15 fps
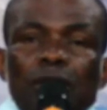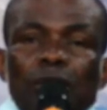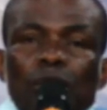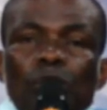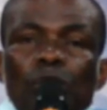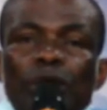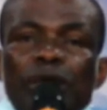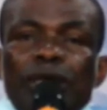we
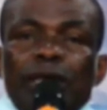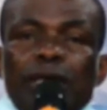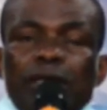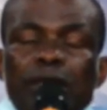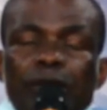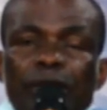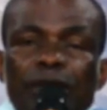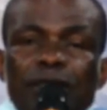will hear
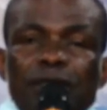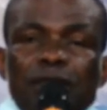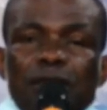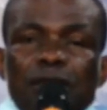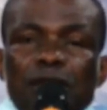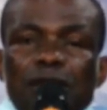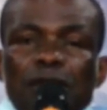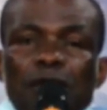the race.
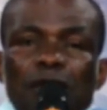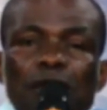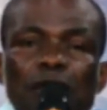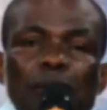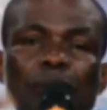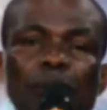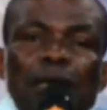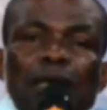
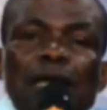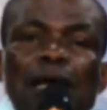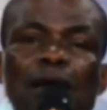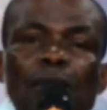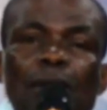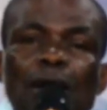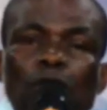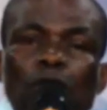But
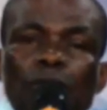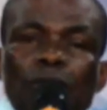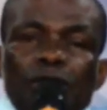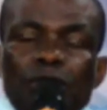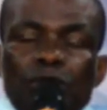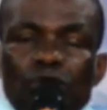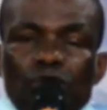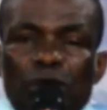now I commit
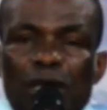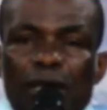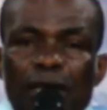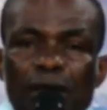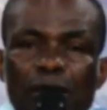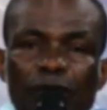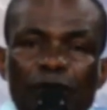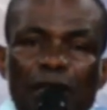you to the
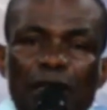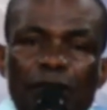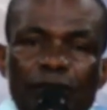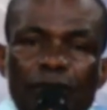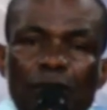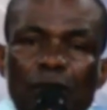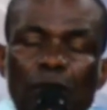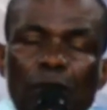hand of the
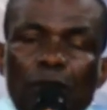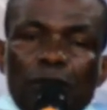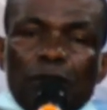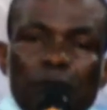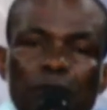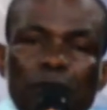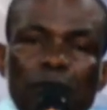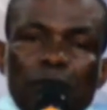living God.
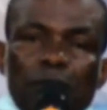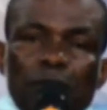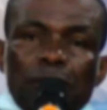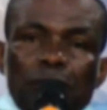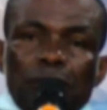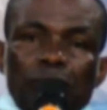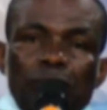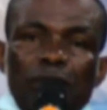
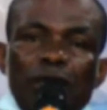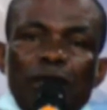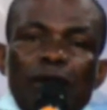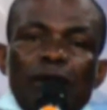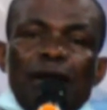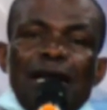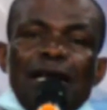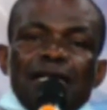May
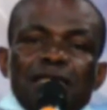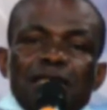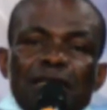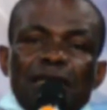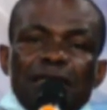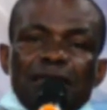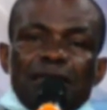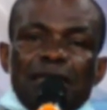Christ's
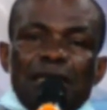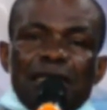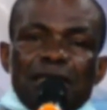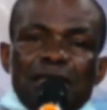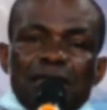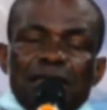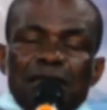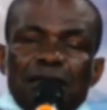
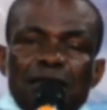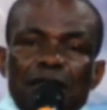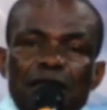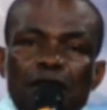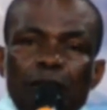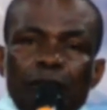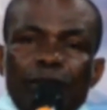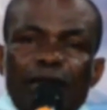countenance
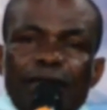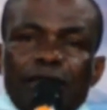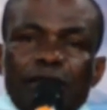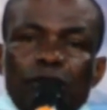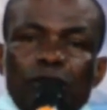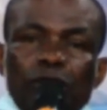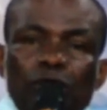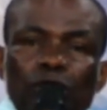
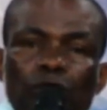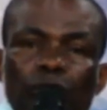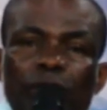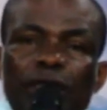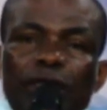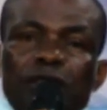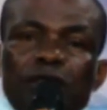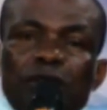brighten on you. May
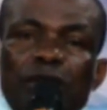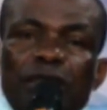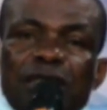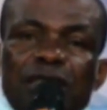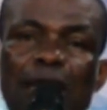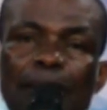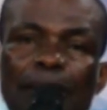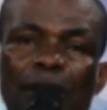his grace
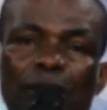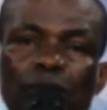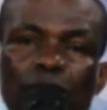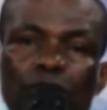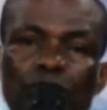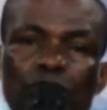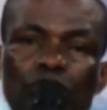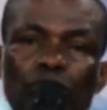abound
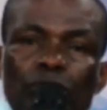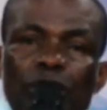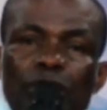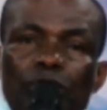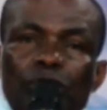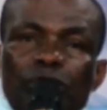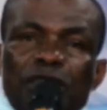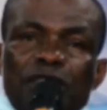unto you. May
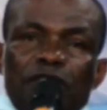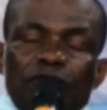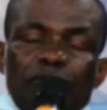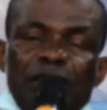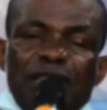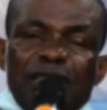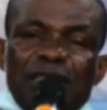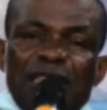you receive
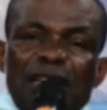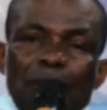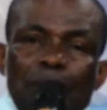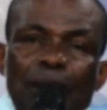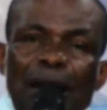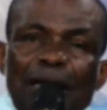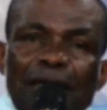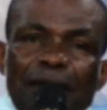mercy and
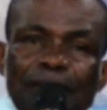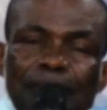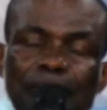pardon,